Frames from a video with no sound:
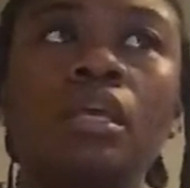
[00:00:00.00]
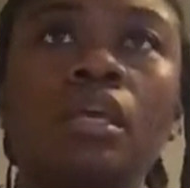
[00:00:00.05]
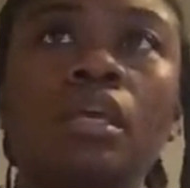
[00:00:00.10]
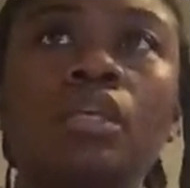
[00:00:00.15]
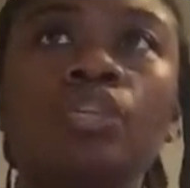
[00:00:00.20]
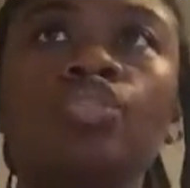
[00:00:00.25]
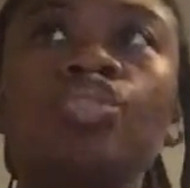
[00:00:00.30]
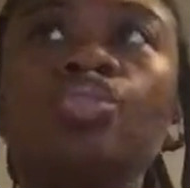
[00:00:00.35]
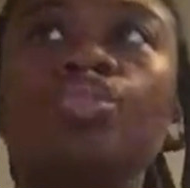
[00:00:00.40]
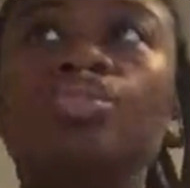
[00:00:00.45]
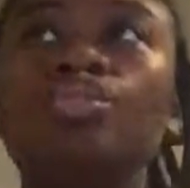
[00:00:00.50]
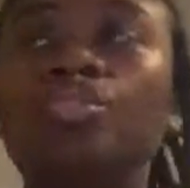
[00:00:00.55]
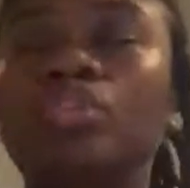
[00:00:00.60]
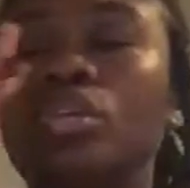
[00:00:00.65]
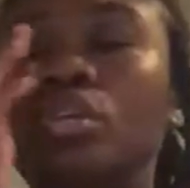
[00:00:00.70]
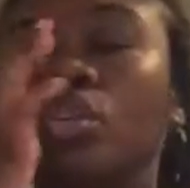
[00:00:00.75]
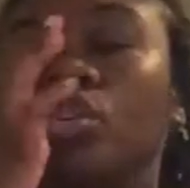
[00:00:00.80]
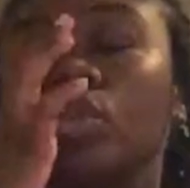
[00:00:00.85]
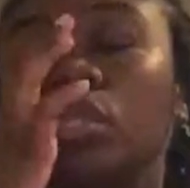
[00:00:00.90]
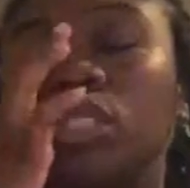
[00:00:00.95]

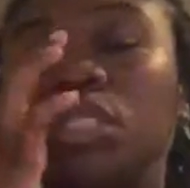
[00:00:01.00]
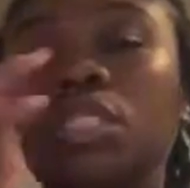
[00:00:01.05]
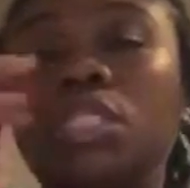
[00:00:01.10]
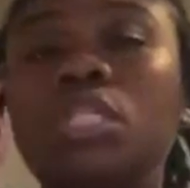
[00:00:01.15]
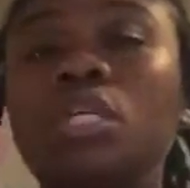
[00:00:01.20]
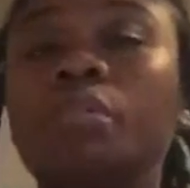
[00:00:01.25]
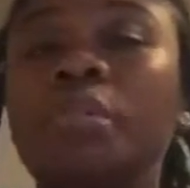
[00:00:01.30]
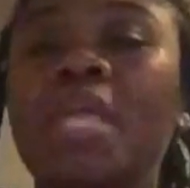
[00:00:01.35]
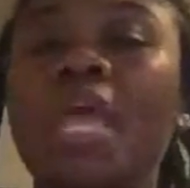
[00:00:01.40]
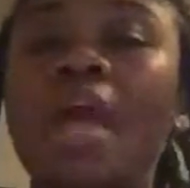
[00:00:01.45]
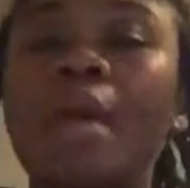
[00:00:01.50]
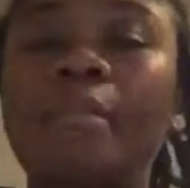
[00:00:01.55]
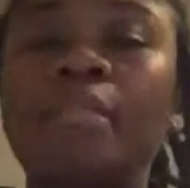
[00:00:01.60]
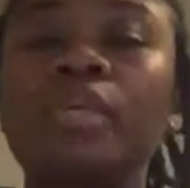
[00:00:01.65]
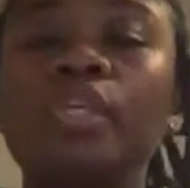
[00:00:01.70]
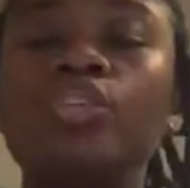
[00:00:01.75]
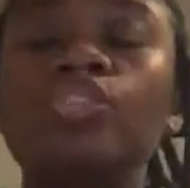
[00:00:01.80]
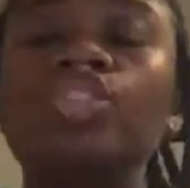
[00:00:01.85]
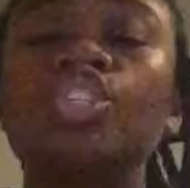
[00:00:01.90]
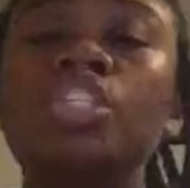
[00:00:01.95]
you should still be
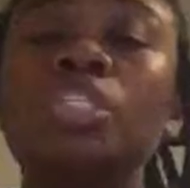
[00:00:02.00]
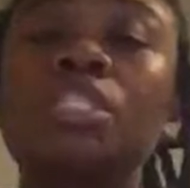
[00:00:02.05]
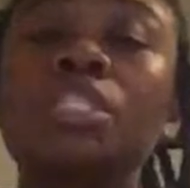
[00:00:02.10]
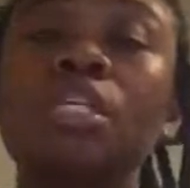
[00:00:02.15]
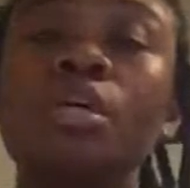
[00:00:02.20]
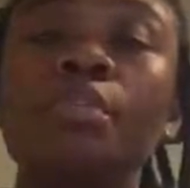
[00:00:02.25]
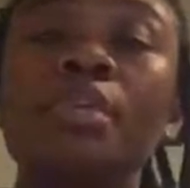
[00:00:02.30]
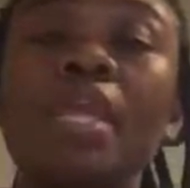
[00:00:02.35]
happy. You should still